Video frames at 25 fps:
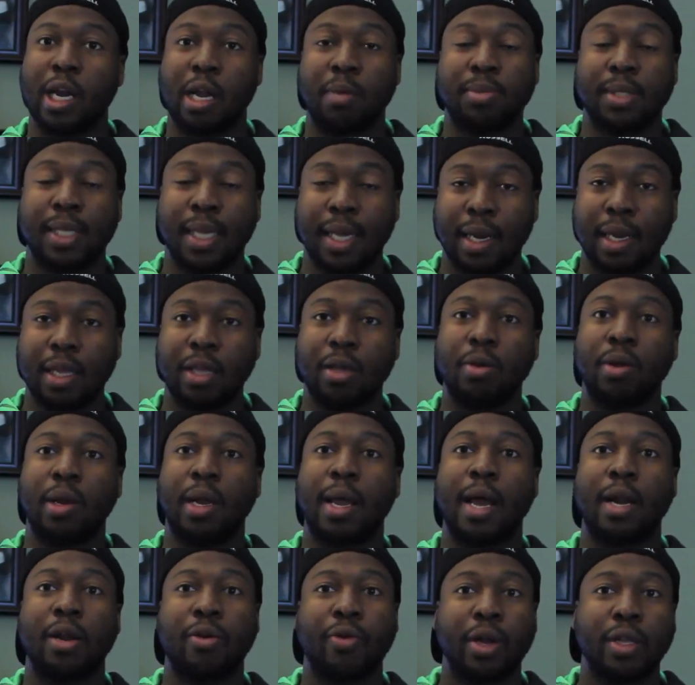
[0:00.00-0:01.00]
I'm telling you, a
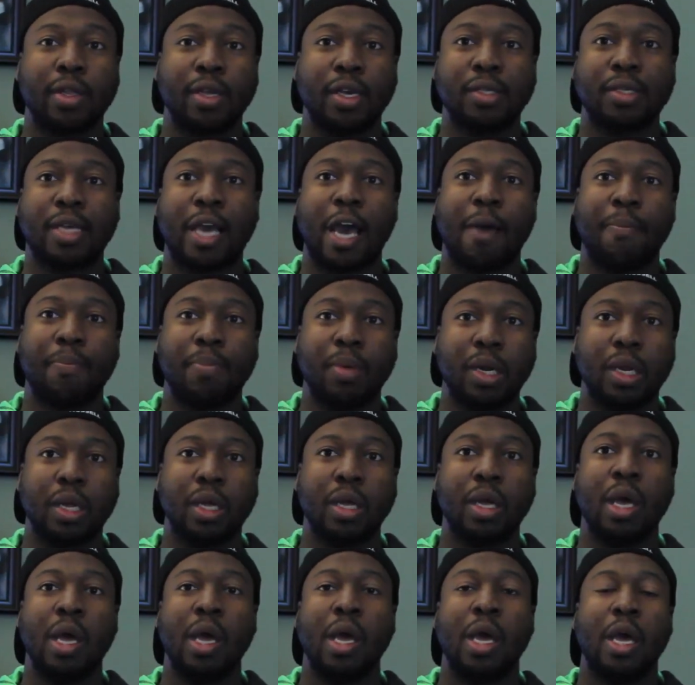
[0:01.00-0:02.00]
lot of great things are
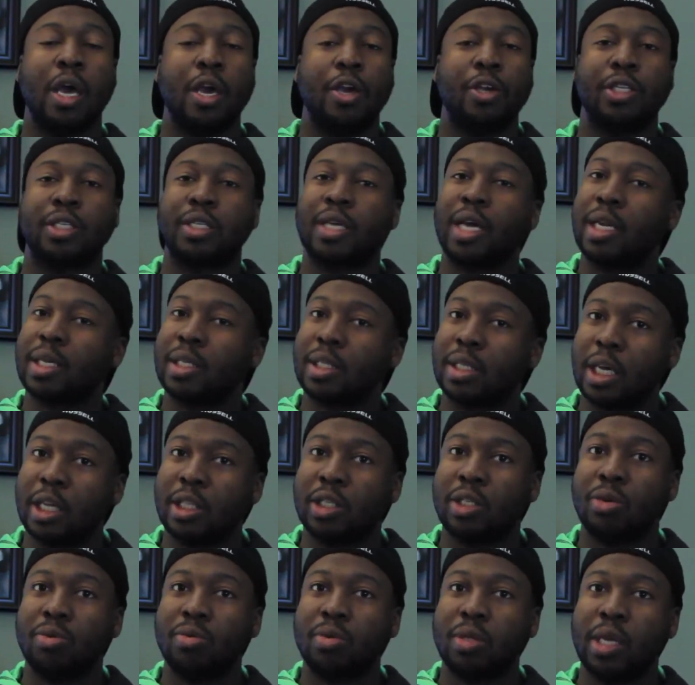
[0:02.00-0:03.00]
happening. You just got to stay
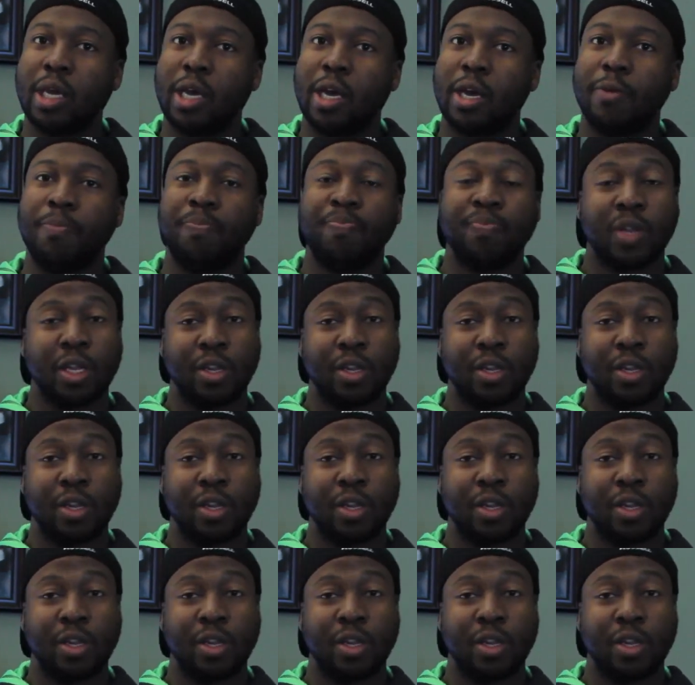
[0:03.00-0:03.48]
tuned in.